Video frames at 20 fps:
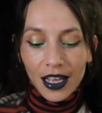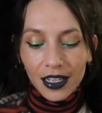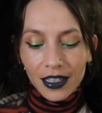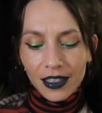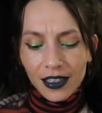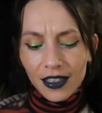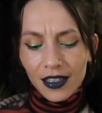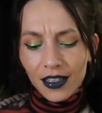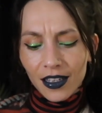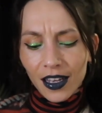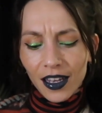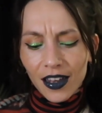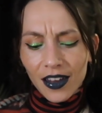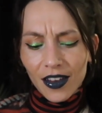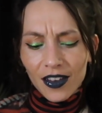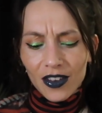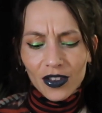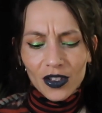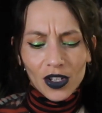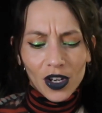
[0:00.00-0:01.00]
It's
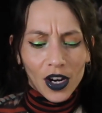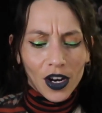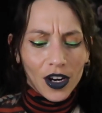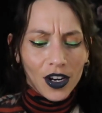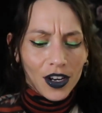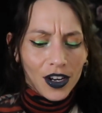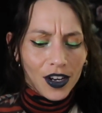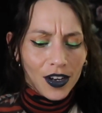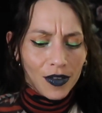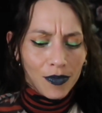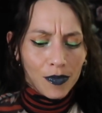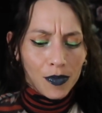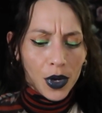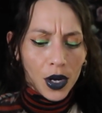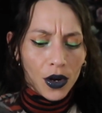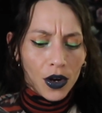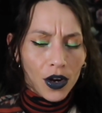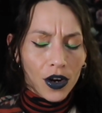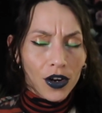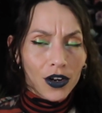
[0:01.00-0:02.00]
like a dark
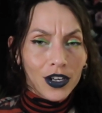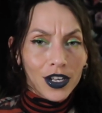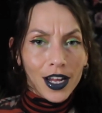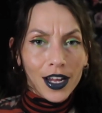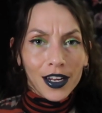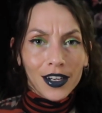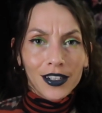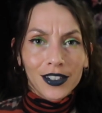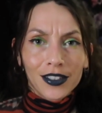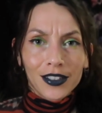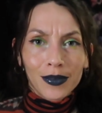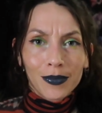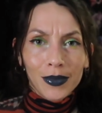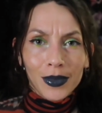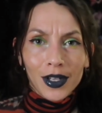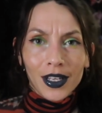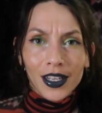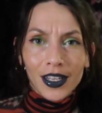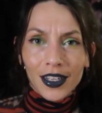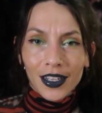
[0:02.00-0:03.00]
mirror deck or
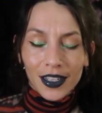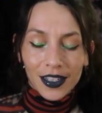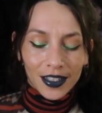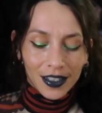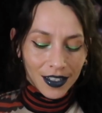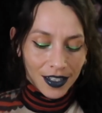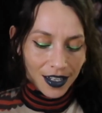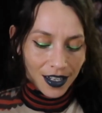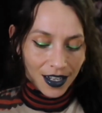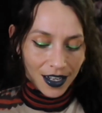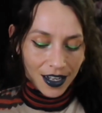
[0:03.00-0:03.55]
something.